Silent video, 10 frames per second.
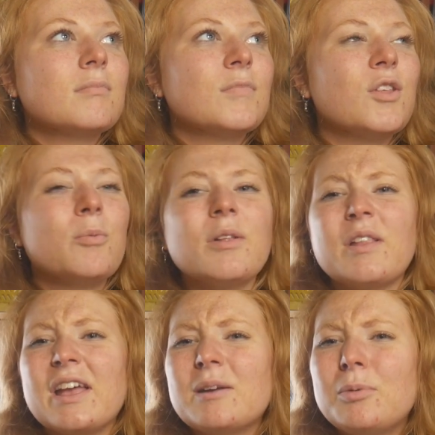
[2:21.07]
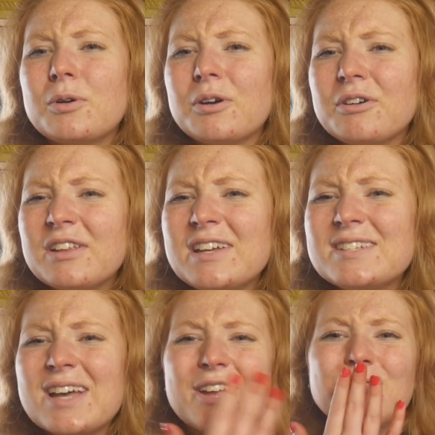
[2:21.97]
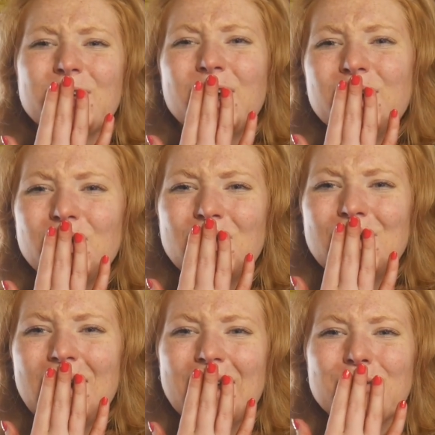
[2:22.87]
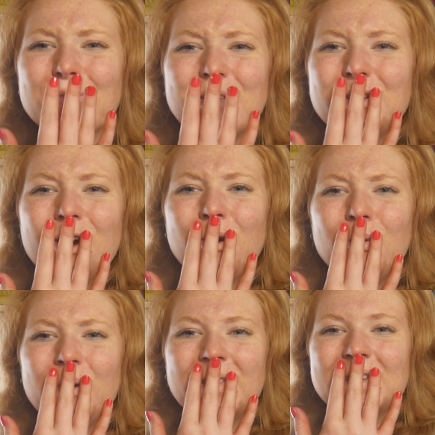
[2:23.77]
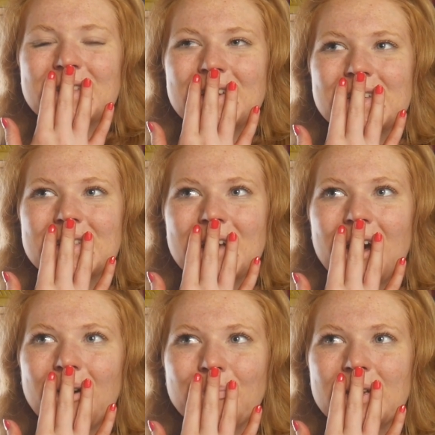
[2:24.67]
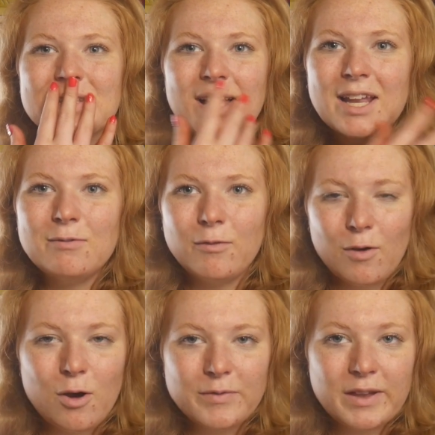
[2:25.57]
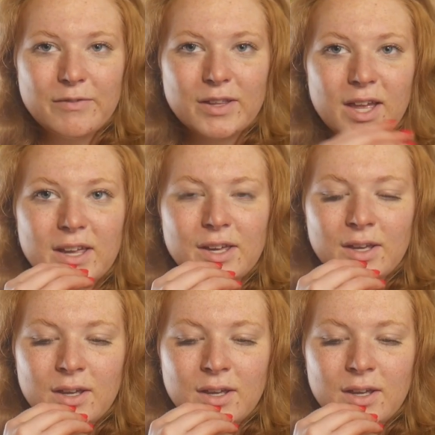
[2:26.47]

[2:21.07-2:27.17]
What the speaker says: the relatable girlies. I don't know. I don't really know what this is, because it kind of evolved, I feel like.